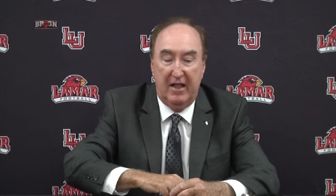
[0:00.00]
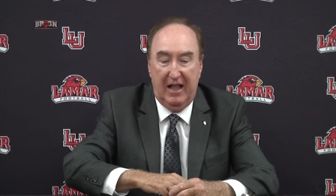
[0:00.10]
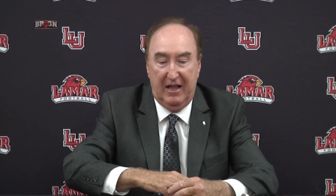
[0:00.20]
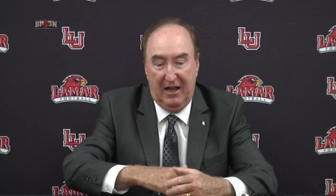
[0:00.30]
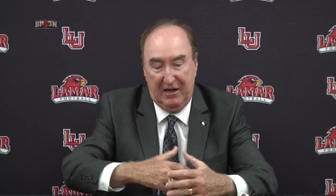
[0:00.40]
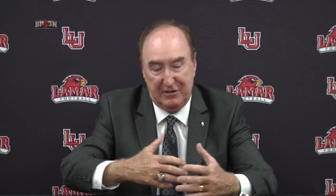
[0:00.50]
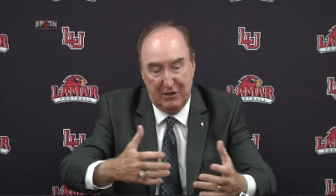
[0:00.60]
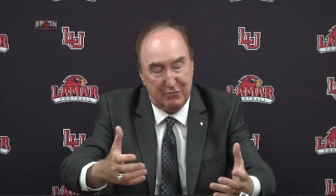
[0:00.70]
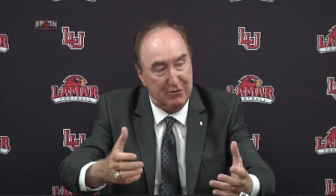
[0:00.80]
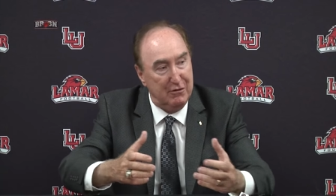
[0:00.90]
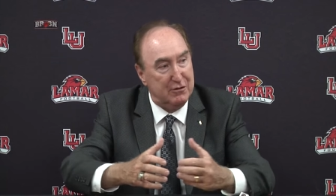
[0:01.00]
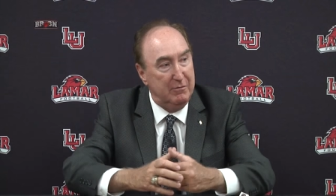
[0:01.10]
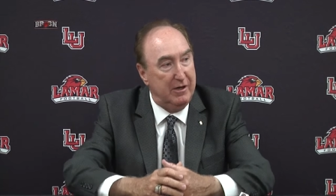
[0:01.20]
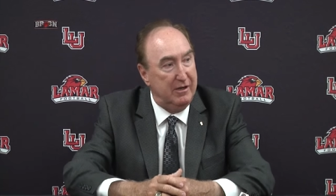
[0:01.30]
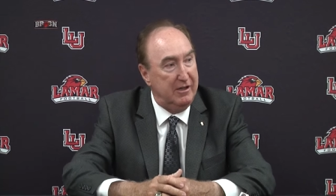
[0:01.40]
And he's introduced
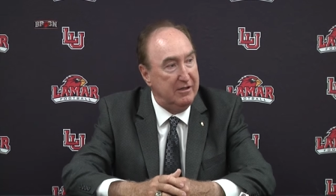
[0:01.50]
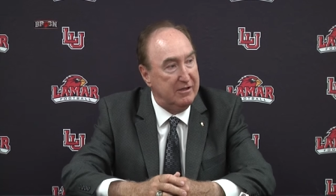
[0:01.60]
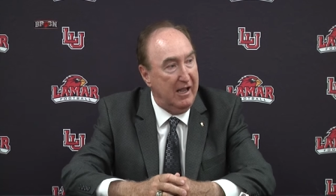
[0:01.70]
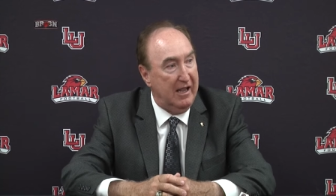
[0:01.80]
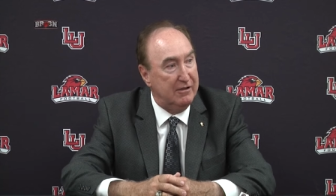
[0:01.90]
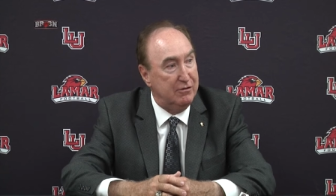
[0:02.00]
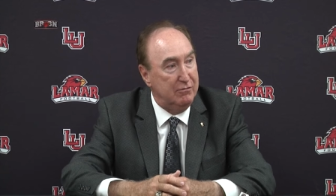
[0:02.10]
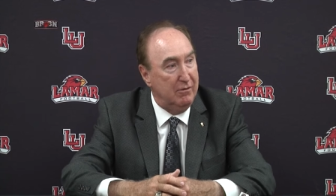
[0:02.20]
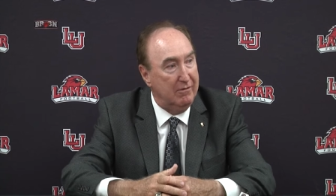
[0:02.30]
me to these guys who